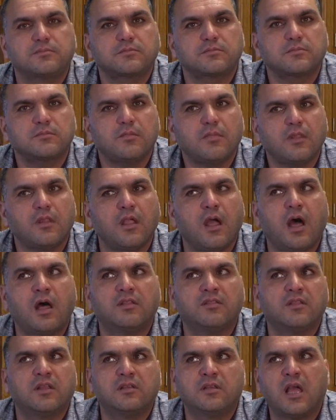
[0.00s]
Mm-hmm.
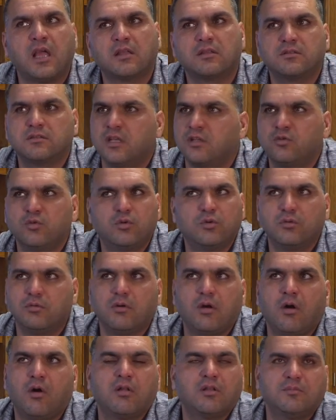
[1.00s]
And they like, they do
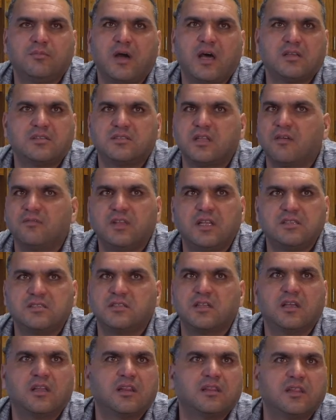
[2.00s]
all bad stuff. They
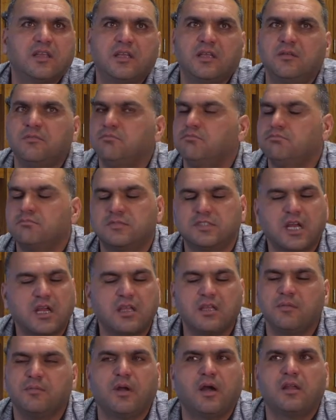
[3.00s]
sell them,
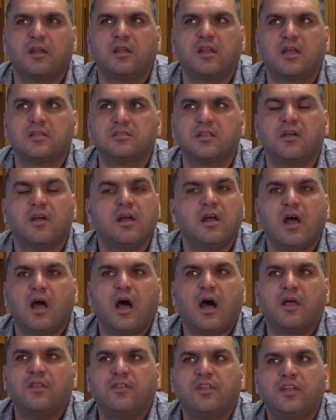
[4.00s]
rape and all that.
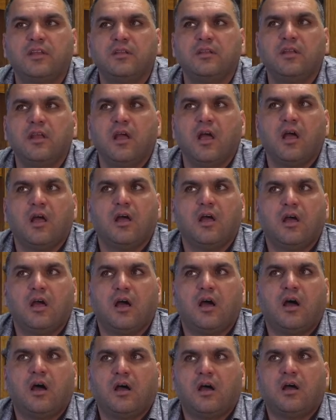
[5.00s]
And then,
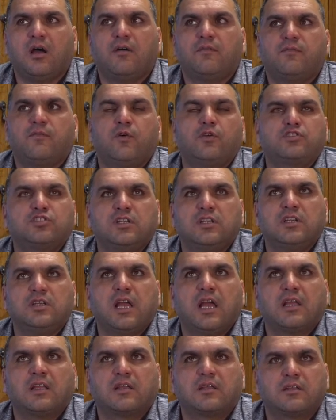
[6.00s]
uh, fortunately,
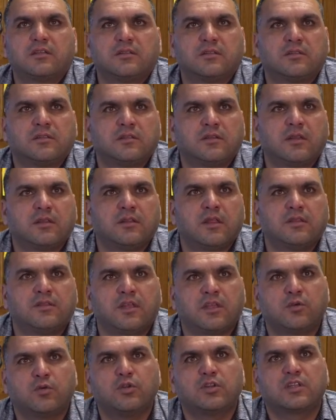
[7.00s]
like,
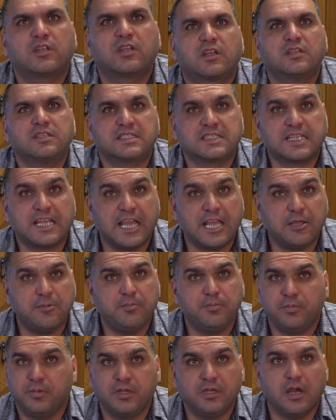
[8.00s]
they could
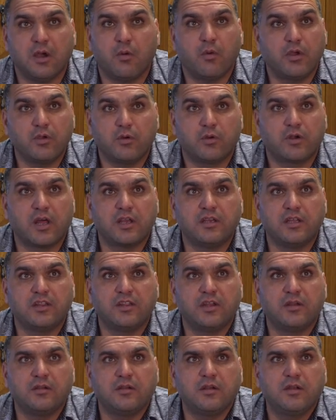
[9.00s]
escape in a way or
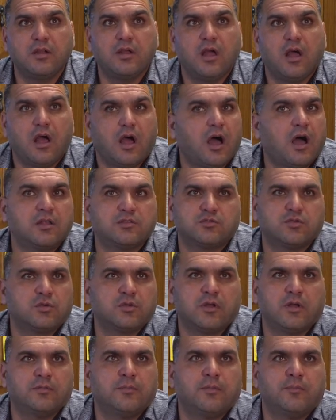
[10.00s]
another. And
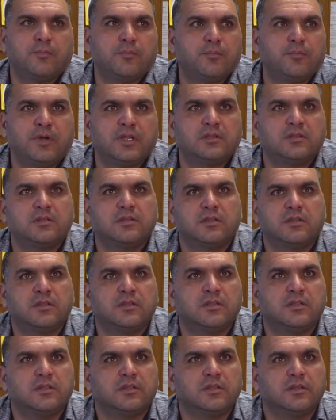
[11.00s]
so, but
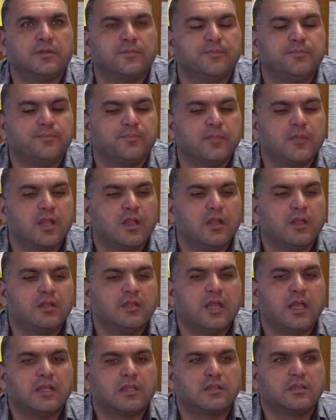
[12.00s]
uh,
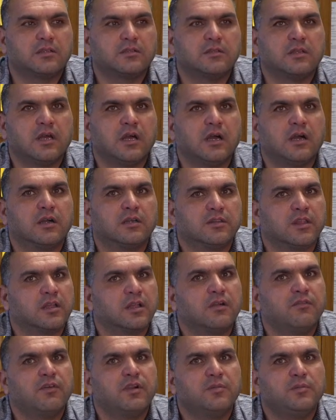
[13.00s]
like the, the
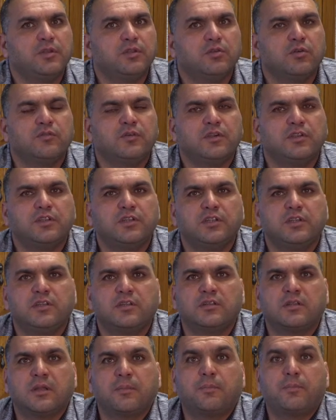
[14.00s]
government over there,
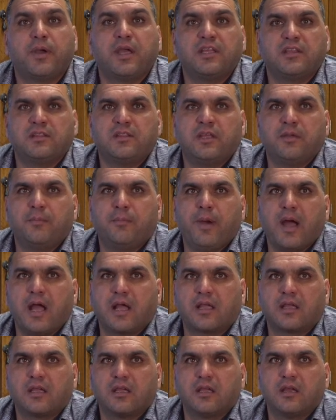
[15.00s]
they paid them
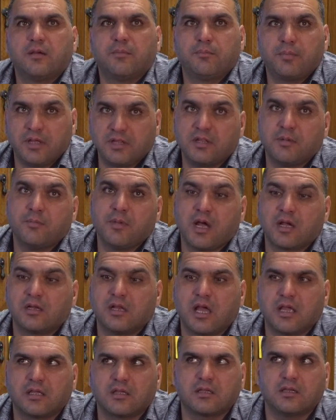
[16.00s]
back, paid them back
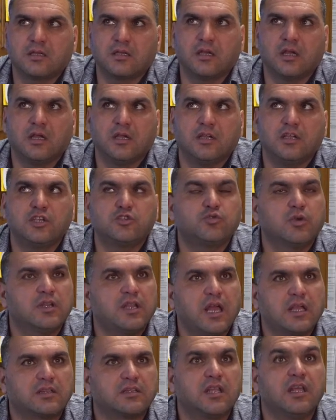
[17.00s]
like each one
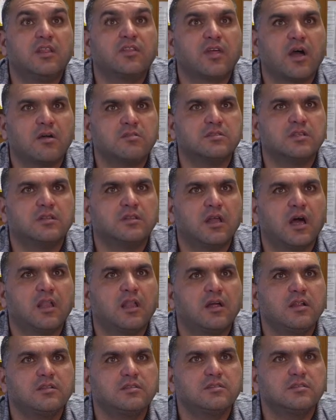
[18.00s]
like ten thousand
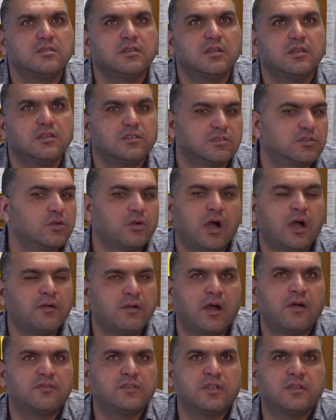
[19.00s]
dollars. So
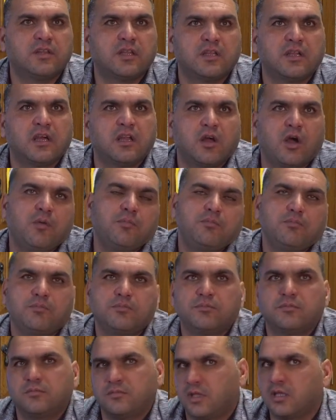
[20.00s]
after they got home,
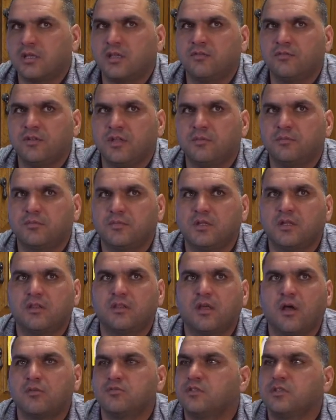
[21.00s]
they gave them ten
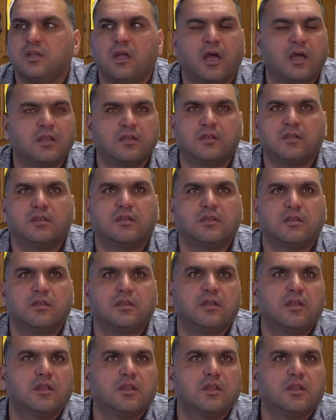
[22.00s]
thousand and